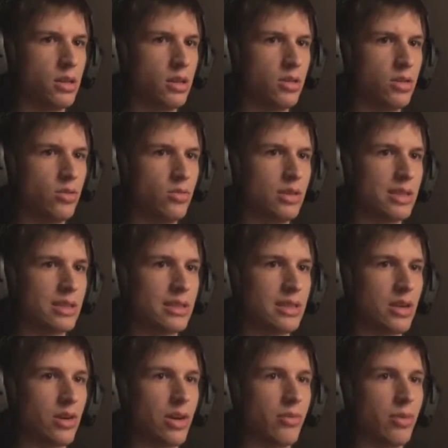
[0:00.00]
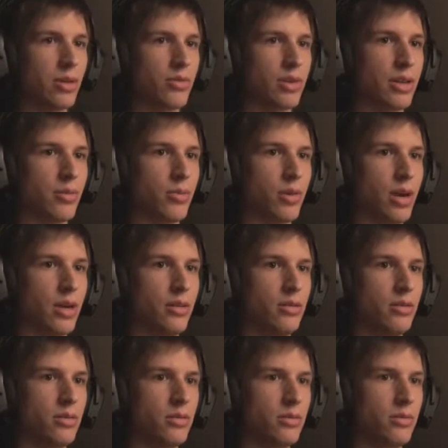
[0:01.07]
I don't necessarily want to run
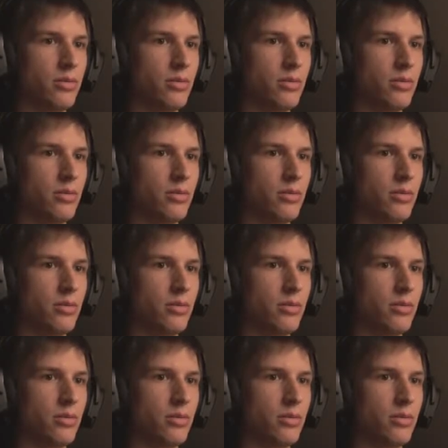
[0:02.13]
around.